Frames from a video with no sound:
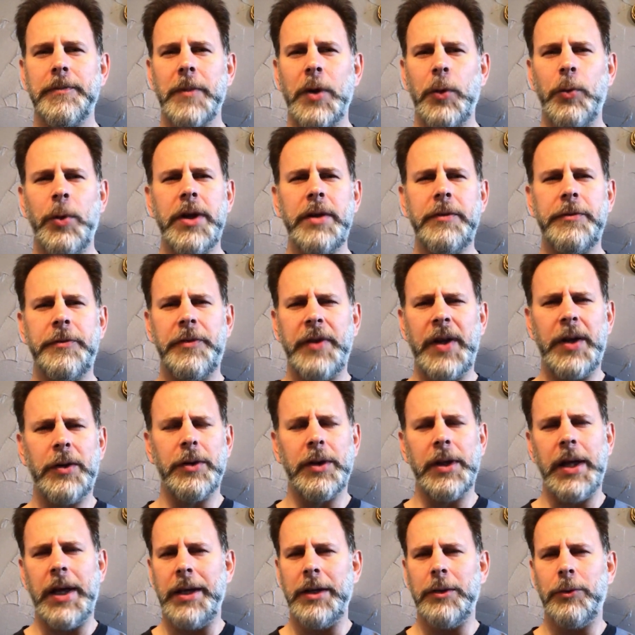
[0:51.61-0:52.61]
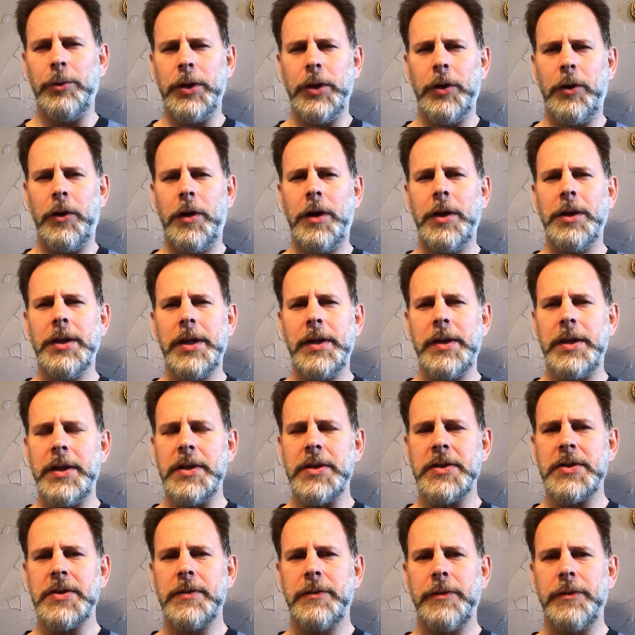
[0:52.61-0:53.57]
what it felt like when all of this